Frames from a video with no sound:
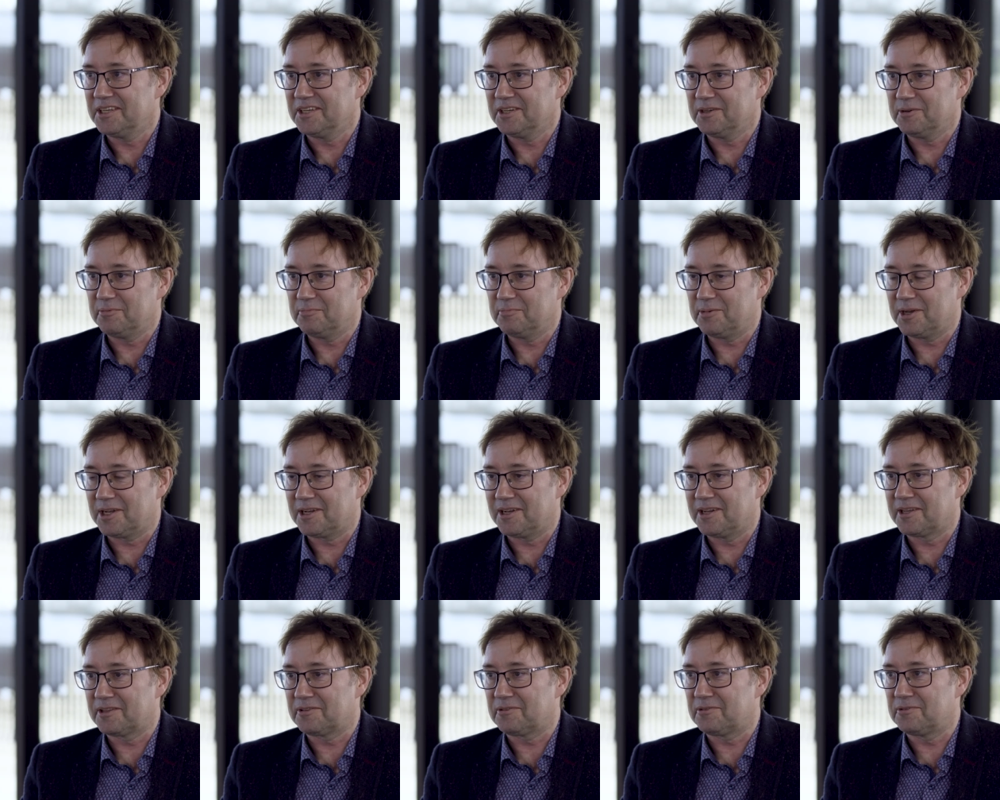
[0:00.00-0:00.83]

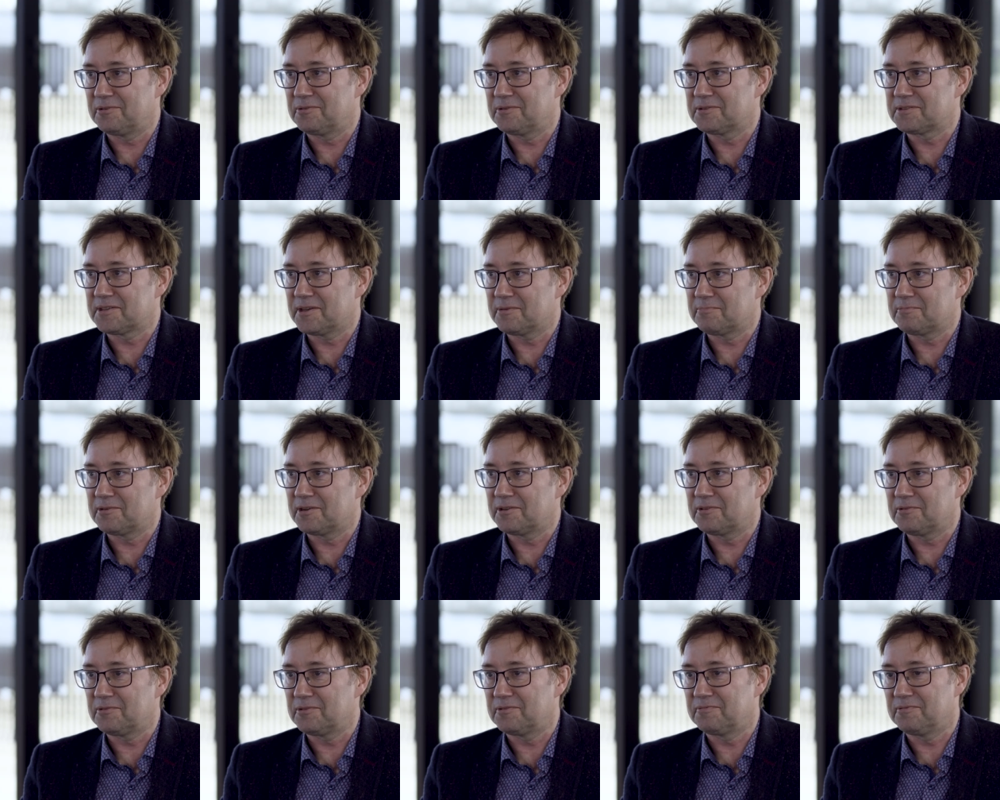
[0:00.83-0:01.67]
battling truth to
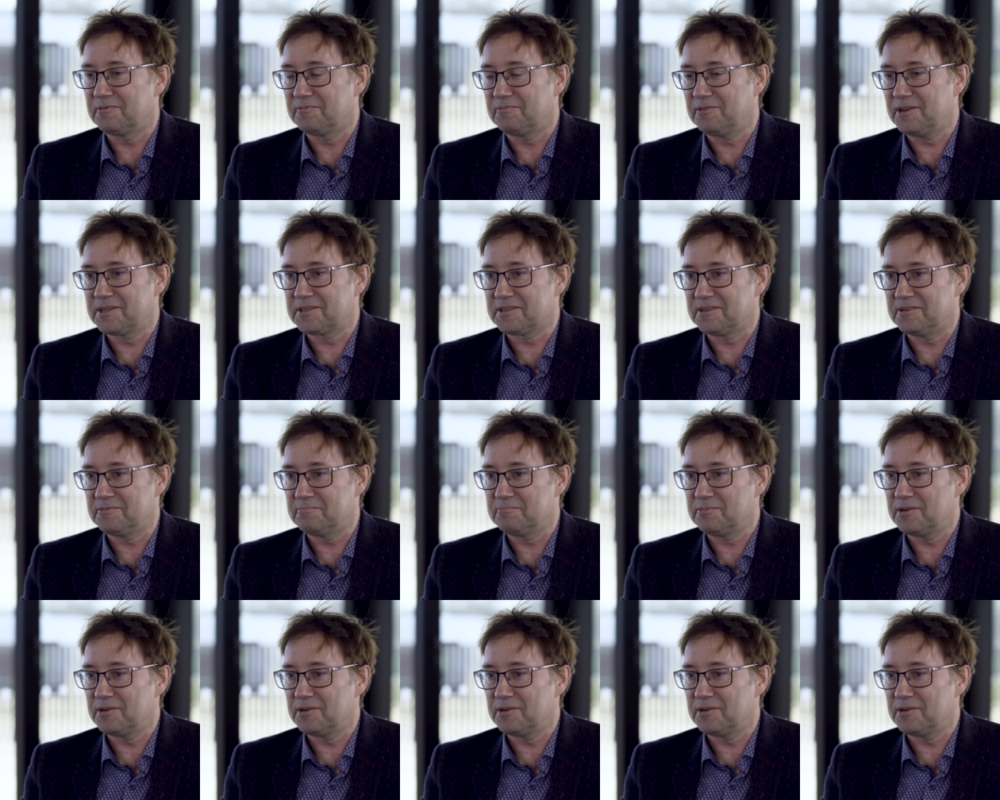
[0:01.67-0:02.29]
separate truth from fiction,